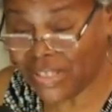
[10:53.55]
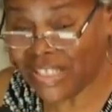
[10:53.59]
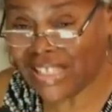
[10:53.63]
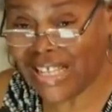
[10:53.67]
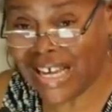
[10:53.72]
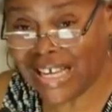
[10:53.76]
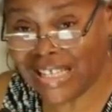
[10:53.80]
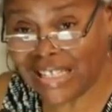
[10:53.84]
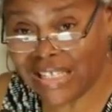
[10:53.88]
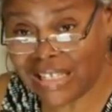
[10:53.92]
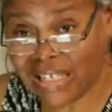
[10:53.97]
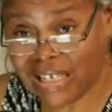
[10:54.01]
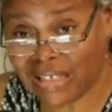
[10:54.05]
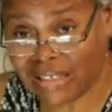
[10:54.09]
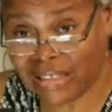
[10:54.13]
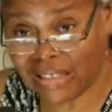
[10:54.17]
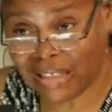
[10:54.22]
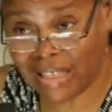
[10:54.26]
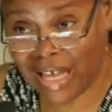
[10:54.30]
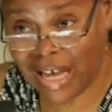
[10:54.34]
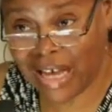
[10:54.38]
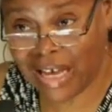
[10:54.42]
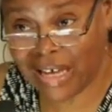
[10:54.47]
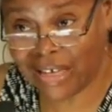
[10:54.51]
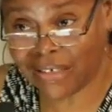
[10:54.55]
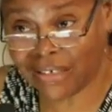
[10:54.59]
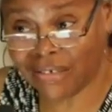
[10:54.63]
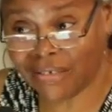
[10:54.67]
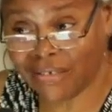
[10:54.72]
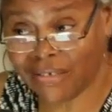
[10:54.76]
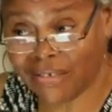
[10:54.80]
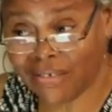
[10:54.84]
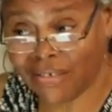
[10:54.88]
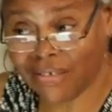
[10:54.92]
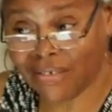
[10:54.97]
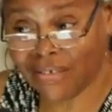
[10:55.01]
That's a lot
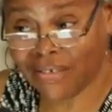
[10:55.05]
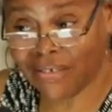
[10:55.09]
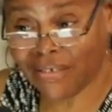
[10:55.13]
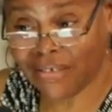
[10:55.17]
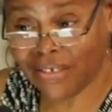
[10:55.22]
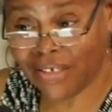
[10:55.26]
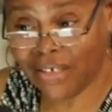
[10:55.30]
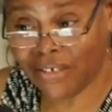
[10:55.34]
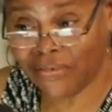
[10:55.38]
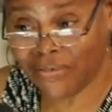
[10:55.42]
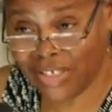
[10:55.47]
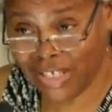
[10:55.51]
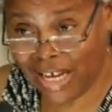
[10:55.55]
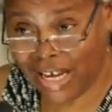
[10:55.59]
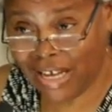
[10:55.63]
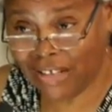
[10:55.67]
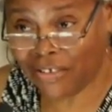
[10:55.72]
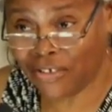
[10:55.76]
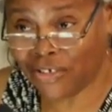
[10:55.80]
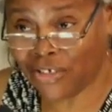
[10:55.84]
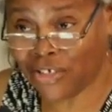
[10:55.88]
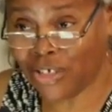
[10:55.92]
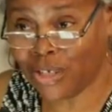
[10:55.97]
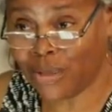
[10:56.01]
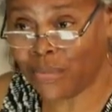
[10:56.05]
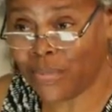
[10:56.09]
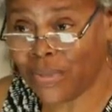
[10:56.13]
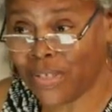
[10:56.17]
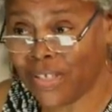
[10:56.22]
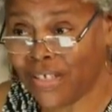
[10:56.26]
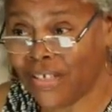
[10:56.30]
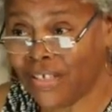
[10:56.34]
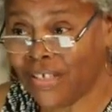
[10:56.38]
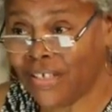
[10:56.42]
of scholarships.